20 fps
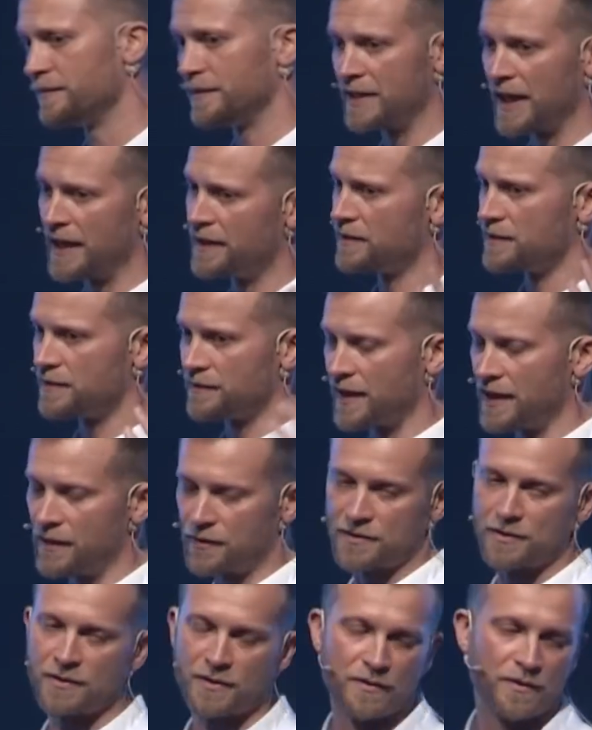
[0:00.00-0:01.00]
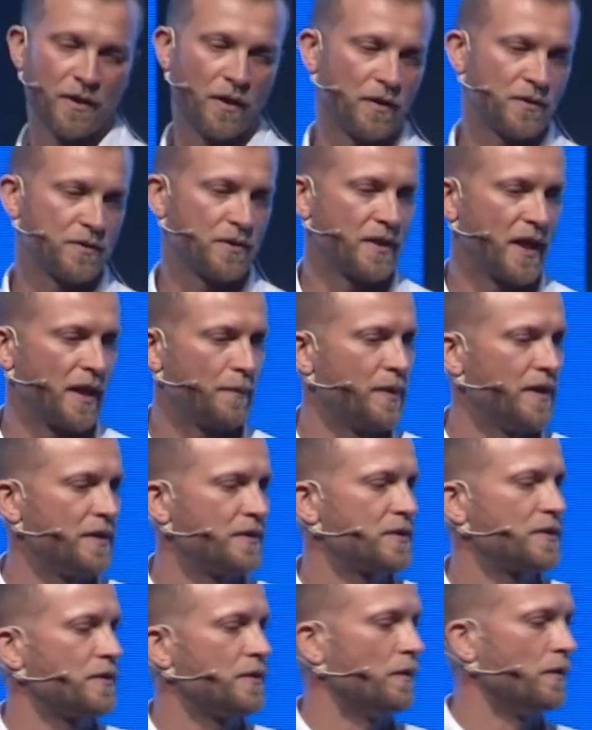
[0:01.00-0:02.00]
tens of thousands of dollars on app
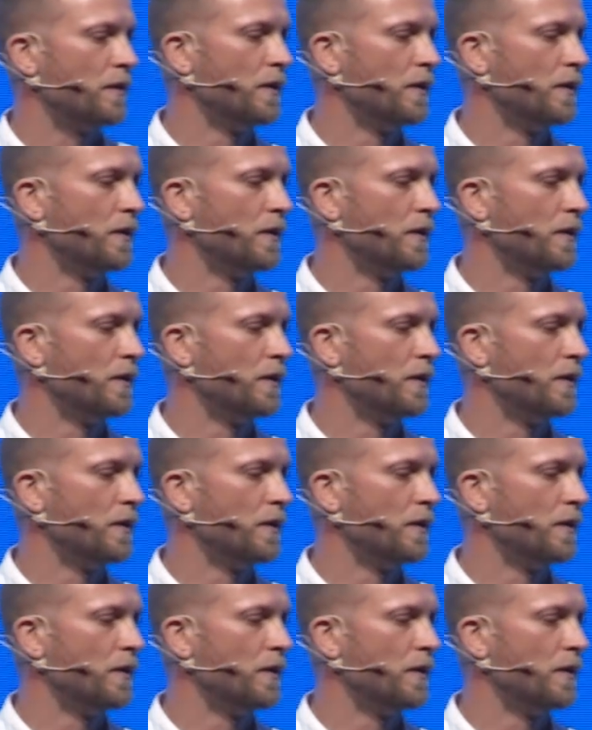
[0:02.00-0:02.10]
install,